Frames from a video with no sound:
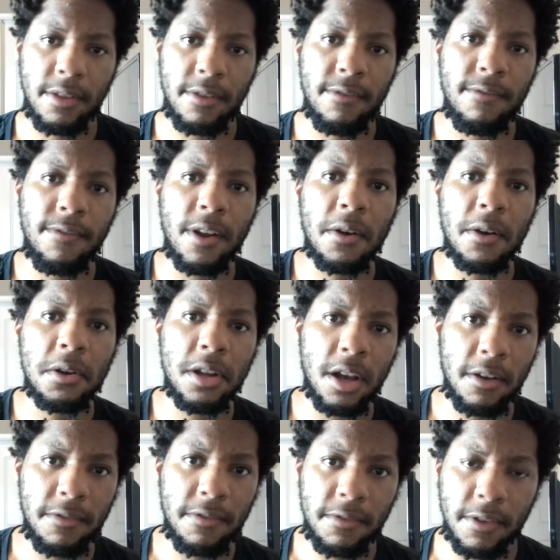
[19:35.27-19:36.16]
Fair
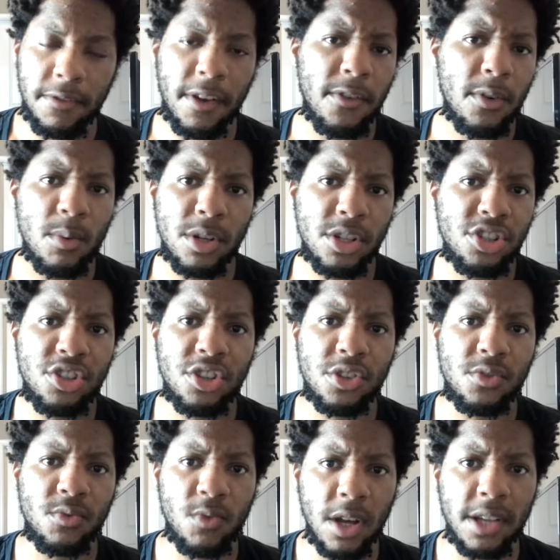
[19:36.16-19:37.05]
enough. If everyone's
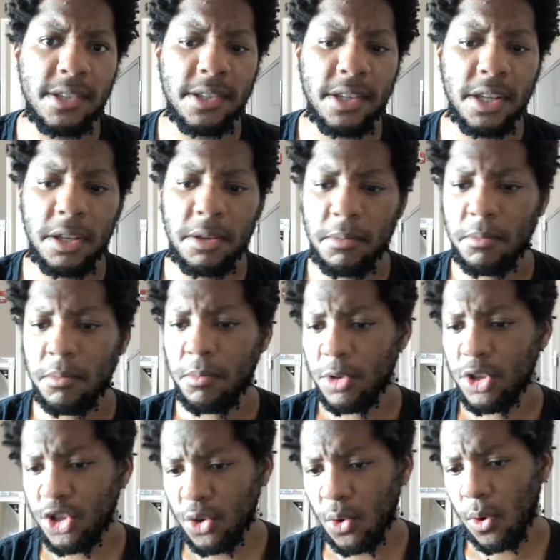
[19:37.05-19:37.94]
just rusty,
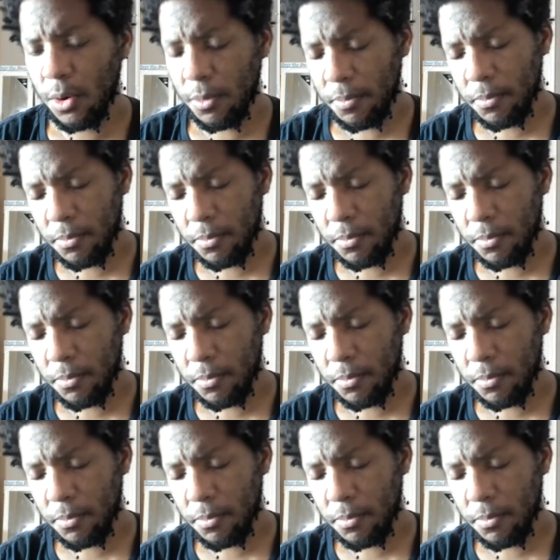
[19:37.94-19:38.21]
sure.